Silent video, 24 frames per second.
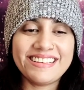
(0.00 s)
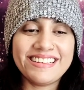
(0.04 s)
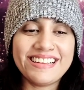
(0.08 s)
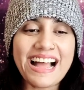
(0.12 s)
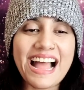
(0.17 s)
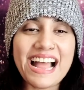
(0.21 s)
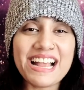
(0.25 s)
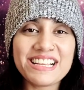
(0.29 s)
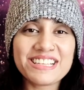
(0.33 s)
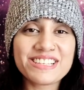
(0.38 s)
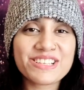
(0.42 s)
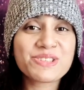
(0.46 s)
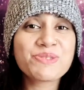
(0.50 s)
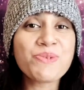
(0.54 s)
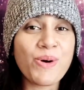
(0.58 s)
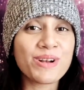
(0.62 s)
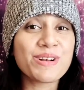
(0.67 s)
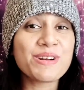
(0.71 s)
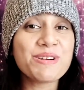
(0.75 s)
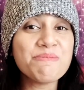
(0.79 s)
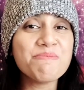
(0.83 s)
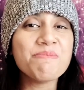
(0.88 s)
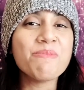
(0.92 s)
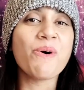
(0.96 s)
I just
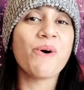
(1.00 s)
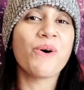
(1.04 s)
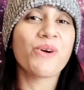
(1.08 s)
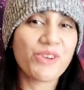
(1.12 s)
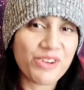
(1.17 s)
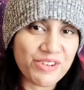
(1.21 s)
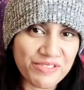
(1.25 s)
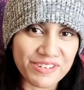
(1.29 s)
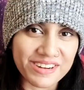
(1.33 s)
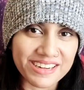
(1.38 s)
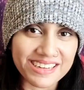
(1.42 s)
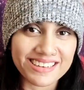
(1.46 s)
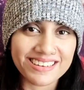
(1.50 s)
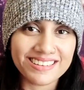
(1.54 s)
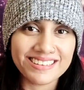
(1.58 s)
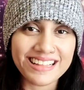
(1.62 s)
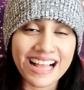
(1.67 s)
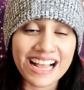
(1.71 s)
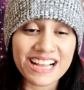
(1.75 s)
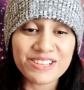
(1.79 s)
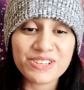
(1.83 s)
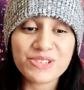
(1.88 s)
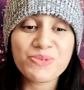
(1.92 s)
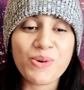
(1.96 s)
wanted more of
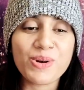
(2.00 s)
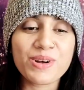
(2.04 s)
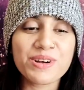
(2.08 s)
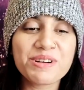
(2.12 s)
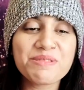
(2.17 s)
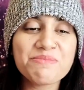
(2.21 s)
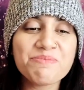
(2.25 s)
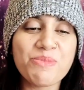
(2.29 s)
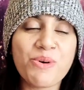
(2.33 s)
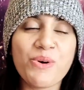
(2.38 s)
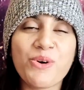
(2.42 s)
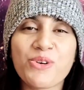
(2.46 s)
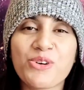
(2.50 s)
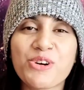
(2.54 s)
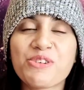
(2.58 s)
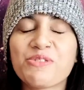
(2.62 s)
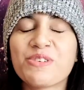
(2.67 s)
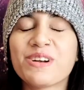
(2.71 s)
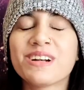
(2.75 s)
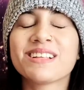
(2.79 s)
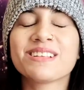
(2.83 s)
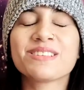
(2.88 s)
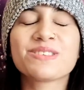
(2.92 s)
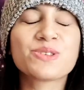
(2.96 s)

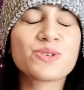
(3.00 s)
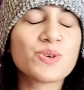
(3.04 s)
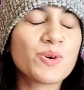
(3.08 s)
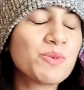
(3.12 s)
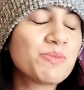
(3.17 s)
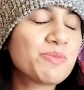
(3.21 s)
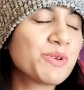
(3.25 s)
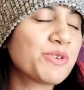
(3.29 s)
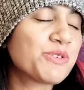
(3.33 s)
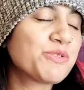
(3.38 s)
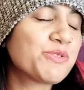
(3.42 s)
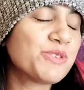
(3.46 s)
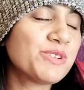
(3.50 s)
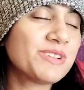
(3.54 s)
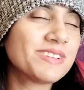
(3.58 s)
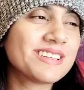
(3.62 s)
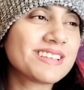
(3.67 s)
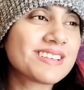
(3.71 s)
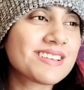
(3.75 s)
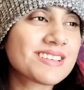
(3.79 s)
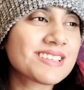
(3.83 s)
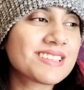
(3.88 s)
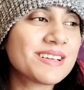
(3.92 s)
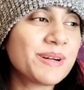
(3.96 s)
it. It's so beautiful.
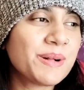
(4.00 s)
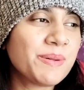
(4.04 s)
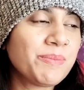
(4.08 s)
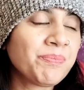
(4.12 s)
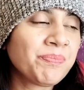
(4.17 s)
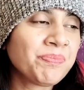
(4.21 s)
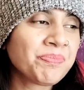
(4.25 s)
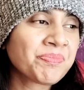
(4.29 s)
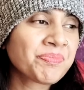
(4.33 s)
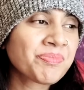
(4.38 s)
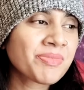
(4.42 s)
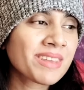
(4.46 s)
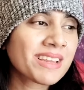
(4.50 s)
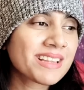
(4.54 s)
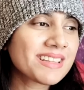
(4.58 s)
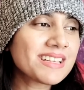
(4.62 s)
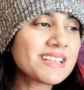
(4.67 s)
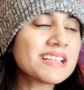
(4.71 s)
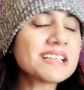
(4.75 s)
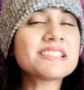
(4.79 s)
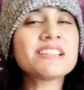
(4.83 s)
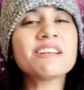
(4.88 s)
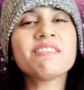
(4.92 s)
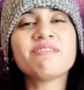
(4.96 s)
This
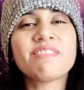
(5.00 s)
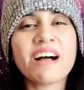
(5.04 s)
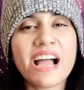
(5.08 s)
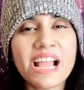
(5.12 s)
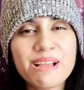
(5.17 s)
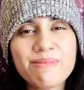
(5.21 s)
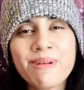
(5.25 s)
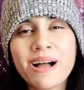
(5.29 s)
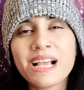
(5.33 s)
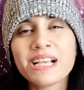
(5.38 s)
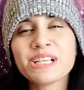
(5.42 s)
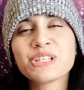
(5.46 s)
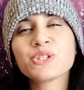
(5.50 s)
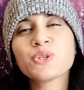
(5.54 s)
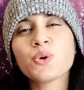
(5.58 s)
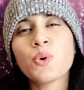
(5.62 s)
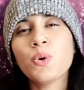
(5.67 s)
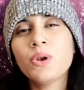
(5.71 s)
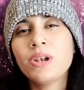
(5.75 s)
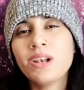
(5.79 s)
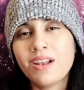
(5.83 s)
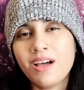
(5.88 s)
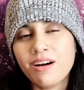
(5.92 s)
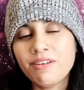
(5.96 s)
is the vibe I so
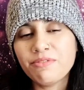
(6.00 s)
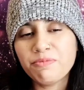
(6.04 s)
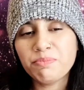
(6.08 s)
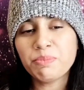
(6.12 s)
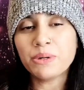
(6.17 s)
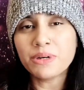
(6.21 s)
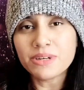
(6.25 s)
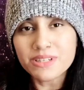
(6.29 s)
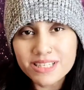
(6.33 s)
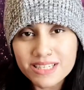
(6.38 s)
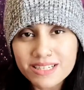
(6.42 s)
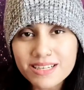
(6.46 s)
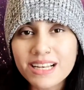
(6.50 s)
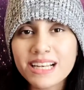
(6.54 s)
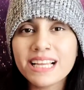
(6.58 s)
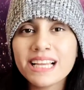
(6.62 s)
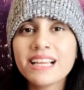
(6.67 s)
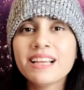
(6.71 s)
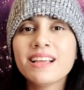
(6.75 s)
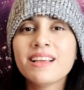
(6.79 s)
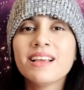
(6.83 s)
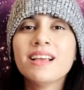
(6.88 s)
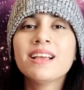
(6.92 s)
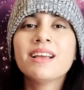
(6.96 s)
love
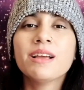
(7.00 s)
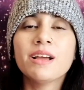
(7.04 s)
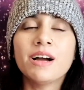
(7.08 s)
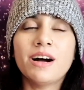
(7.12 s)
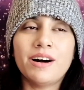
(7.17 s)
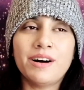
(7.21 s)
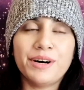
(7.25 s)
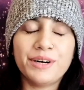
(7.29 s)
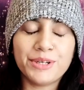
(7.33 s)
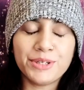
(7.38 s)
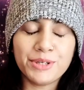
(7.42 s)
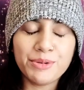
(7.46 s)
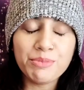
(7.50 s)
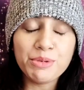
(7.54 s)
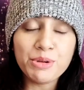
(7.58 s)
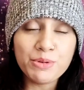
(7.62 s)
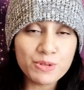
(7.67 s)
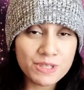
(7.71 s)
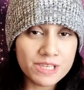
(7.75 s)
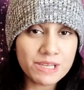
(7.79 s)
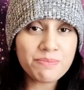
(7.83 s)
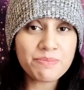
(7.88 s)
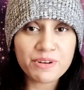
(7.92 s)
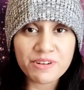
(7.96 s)
personally,
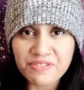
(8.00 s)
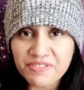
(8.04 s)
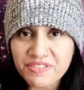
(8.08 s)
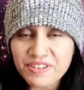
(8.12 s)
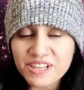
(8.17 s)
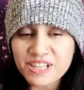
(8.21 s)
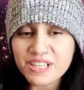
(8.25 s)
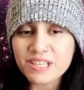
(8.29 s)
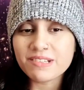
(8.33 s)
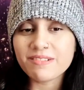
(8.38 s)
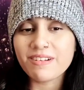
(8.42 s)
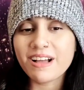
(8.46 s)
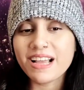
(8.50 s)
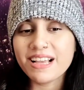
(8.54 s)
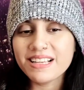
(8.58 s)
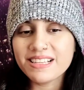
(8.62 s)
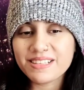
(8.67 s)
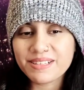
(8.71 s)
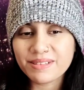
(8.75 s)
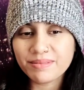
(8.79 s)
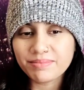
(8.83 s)
music preference wise.